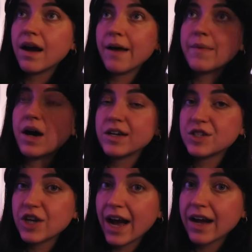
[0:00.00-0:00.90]
I'm on
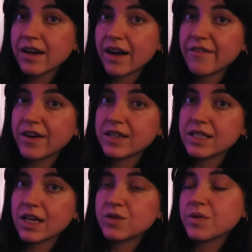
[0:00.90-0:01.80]
track. I found a
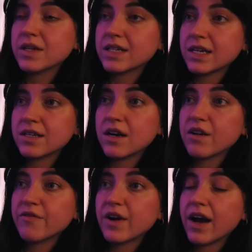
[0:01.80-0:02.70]
schedule on
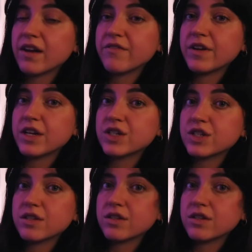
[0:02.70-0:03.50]
TikTok for how to finish